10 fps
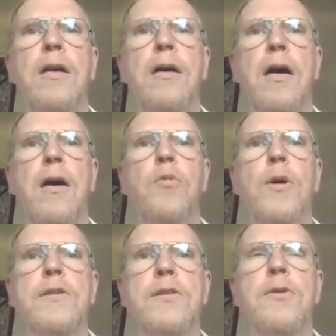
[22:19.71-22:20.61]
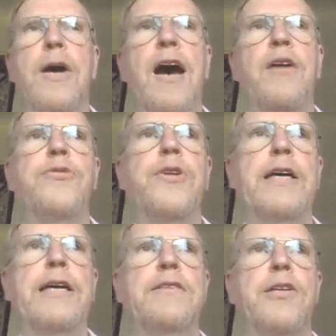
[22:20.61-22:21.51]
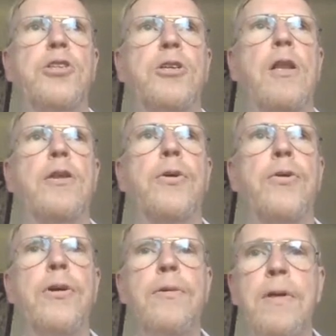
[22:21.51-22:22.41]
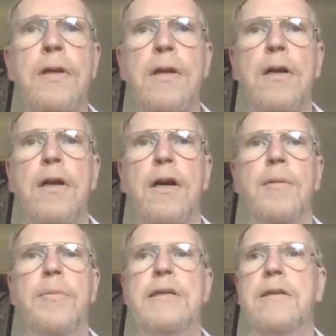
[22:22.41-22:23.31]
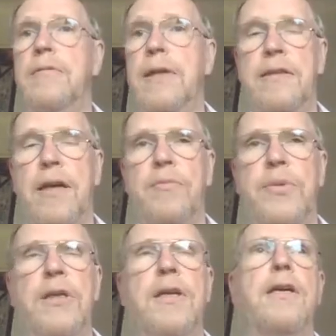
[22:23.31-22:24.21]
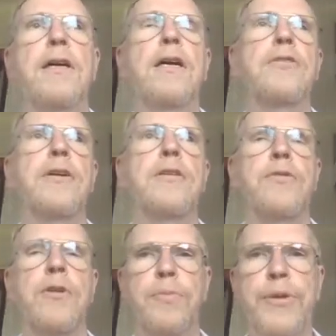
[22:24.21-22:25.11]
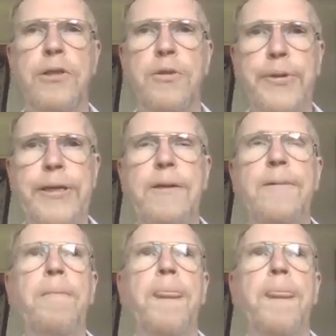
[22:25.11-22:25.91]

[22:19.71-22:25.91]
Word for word: Once you have a digital euro that can be transferred peer-to-peer,